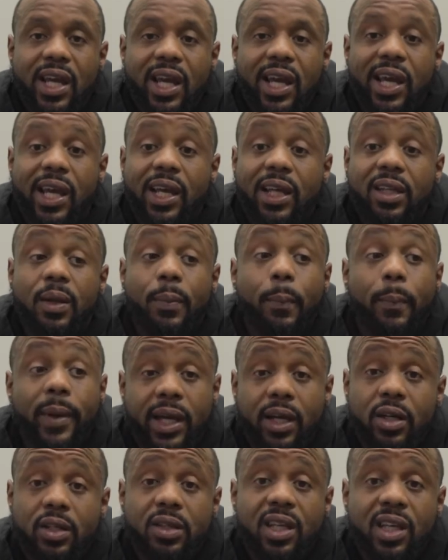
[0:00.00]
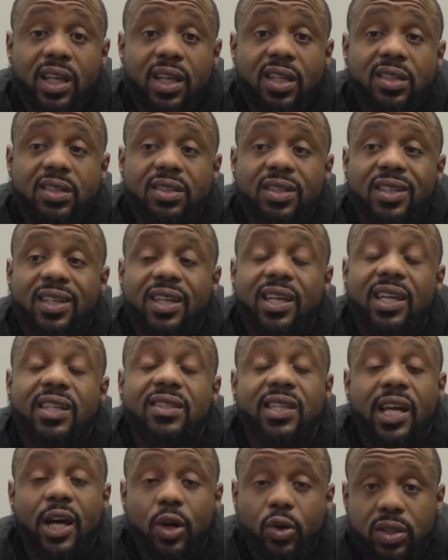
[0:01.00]
And the bigger thing is his
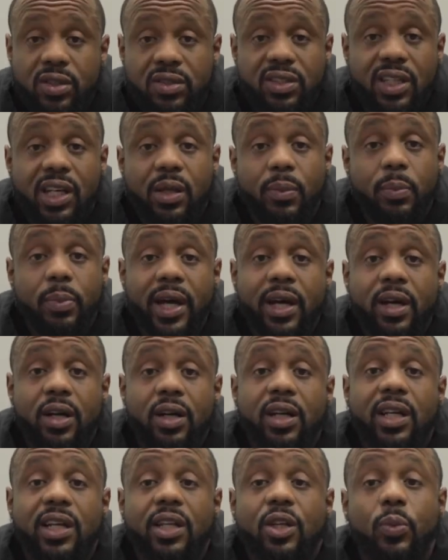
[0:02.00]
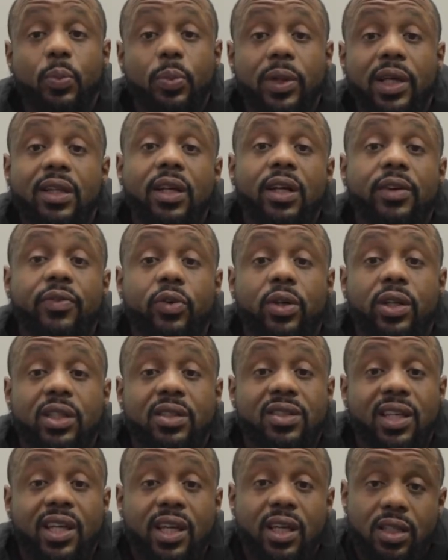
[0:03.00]
health is getting better and he'll be there for his
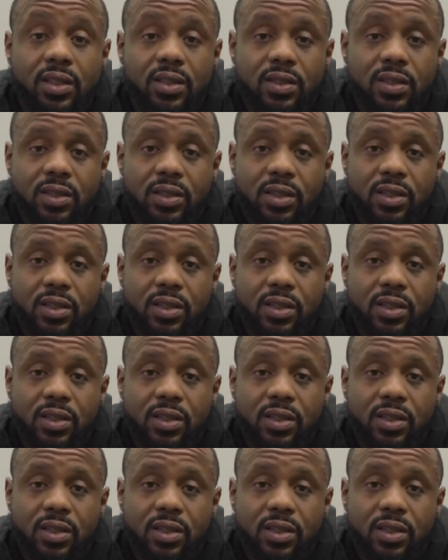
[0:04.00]
kids.